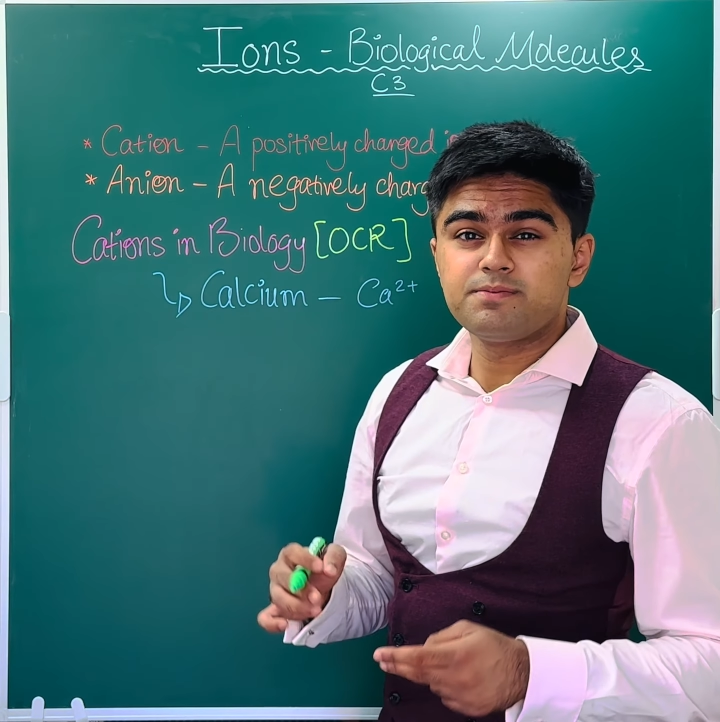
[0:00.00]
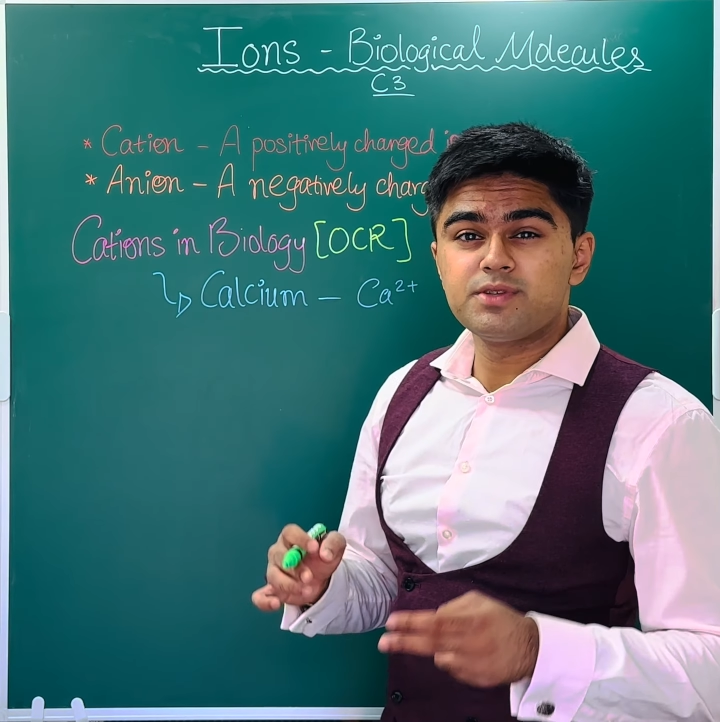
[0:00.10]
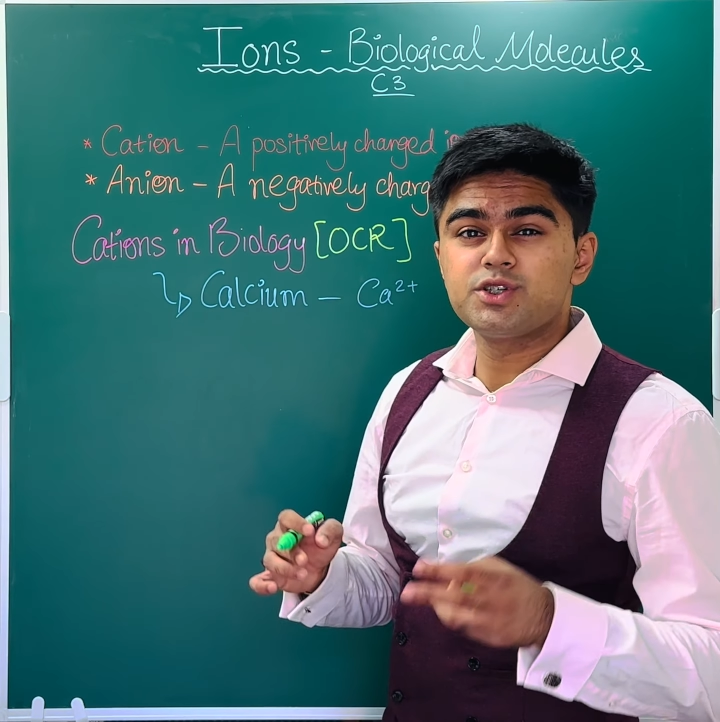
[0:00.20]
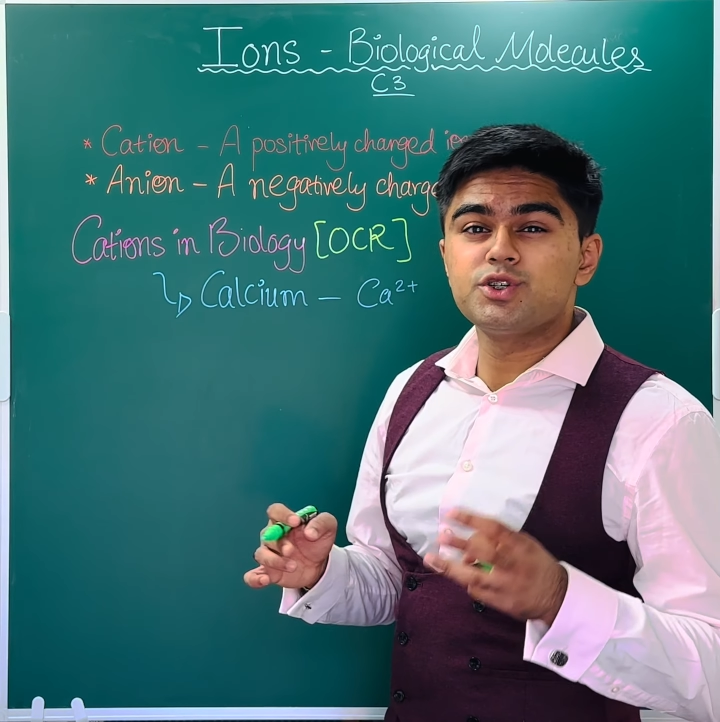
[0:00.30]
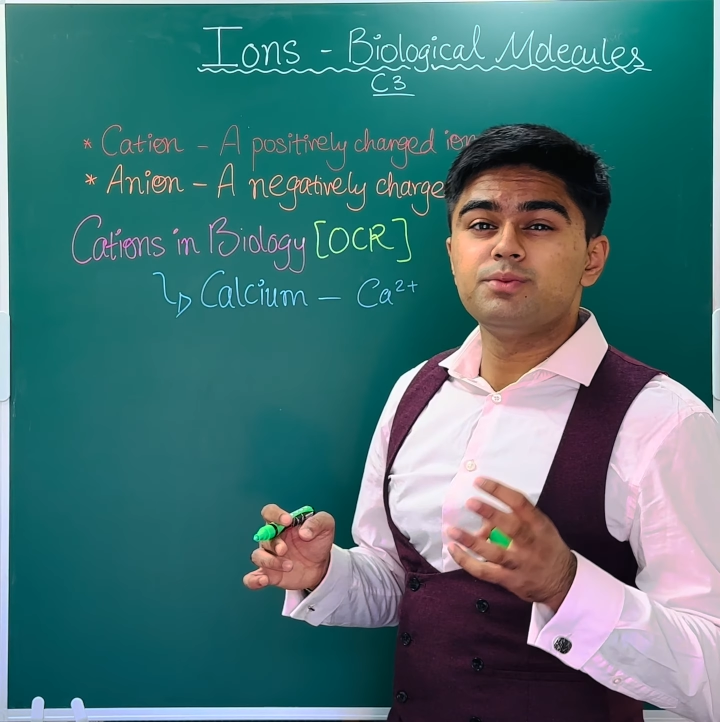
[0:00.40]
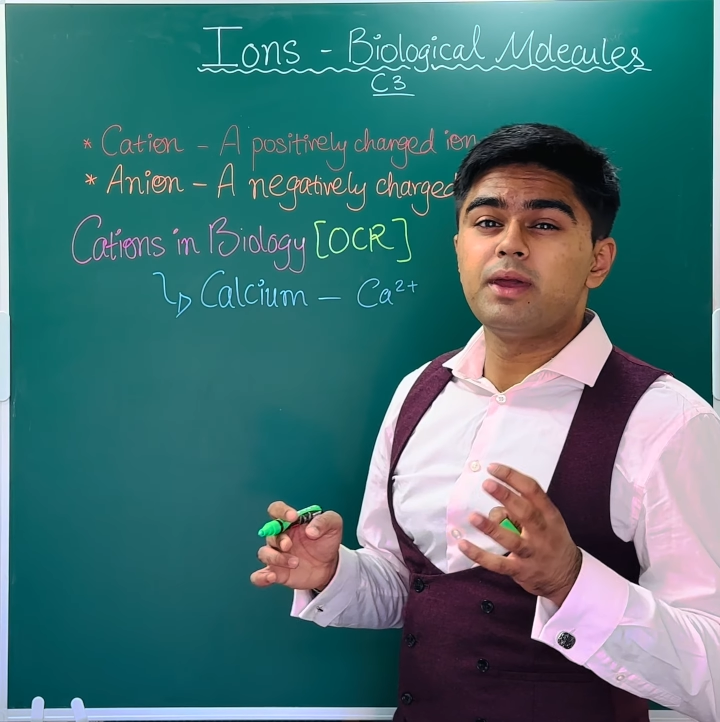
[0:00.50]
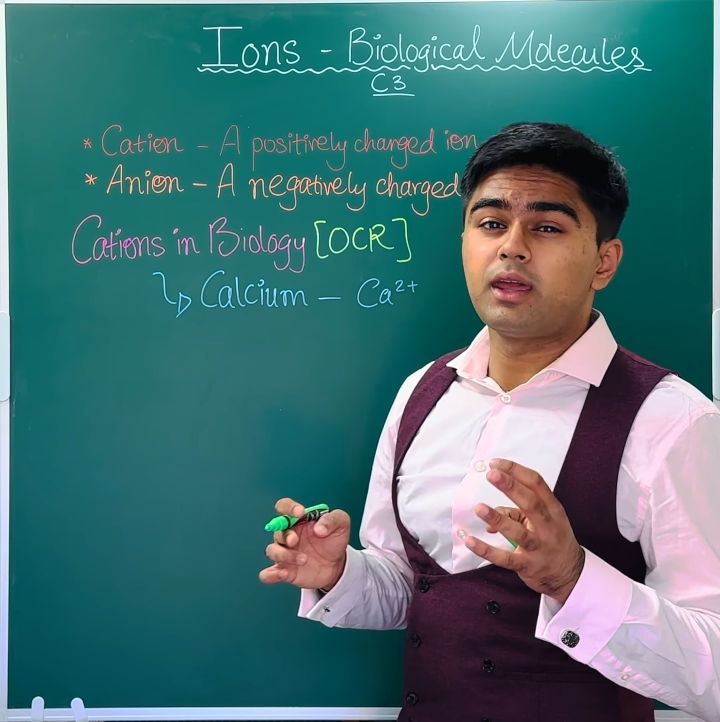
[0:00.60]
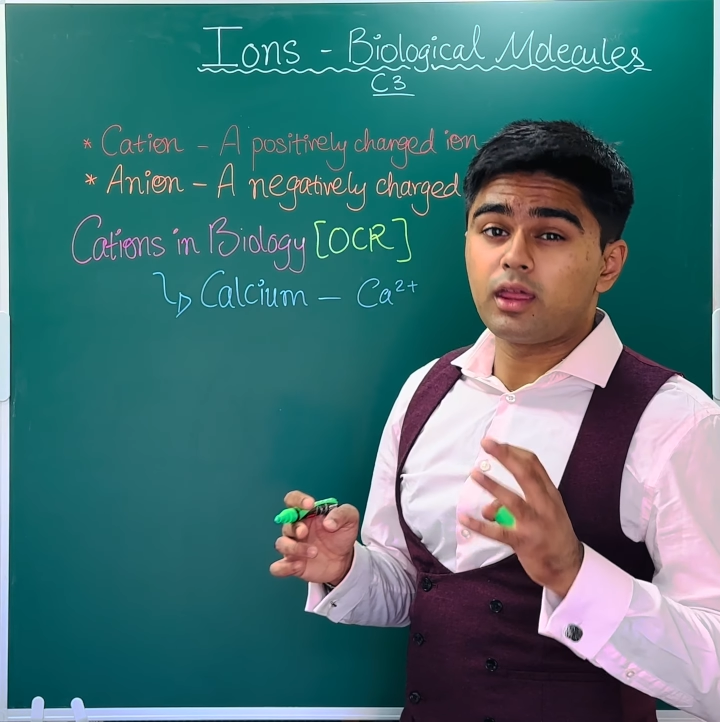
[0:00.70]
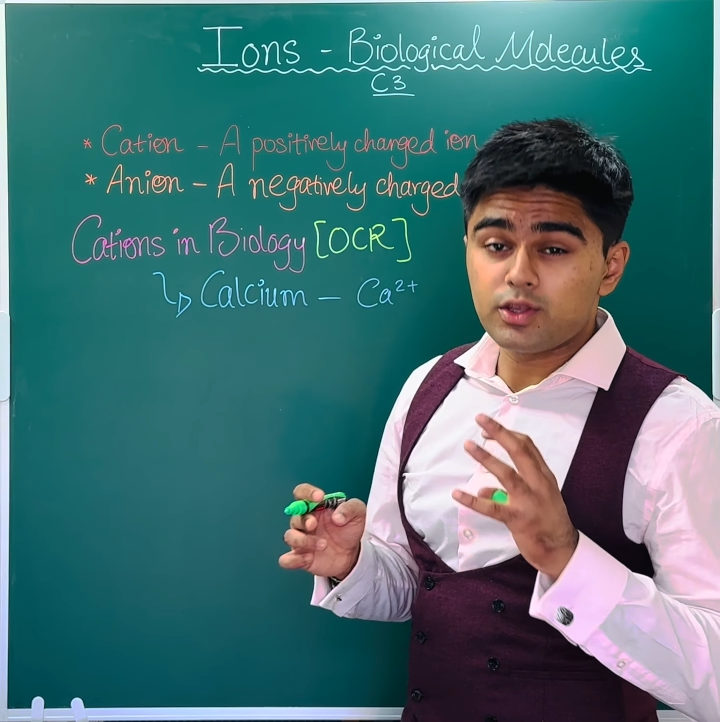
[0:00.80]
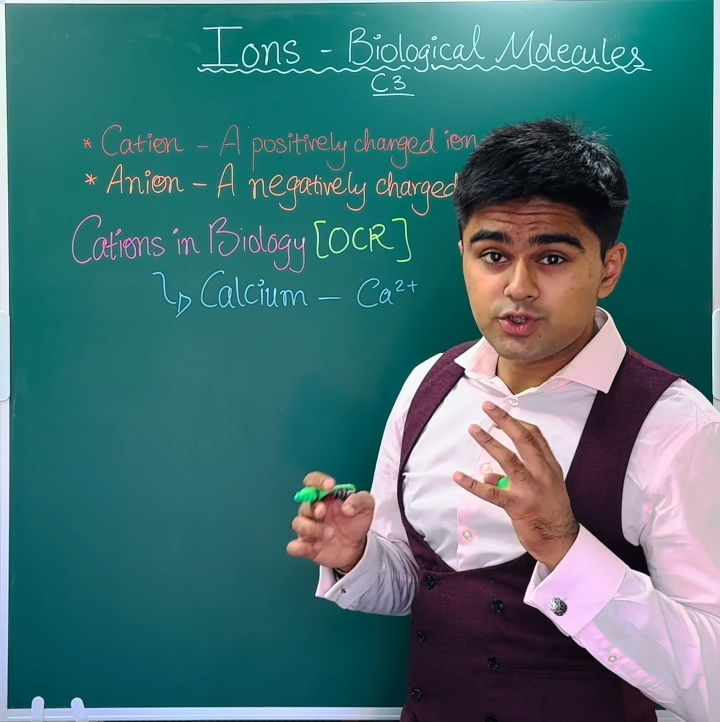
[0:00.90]
this should
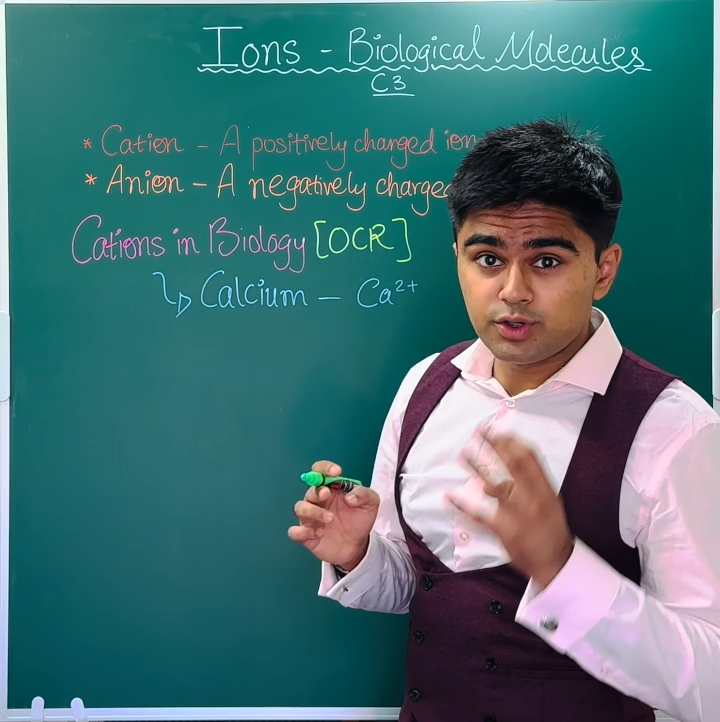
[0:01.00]
make so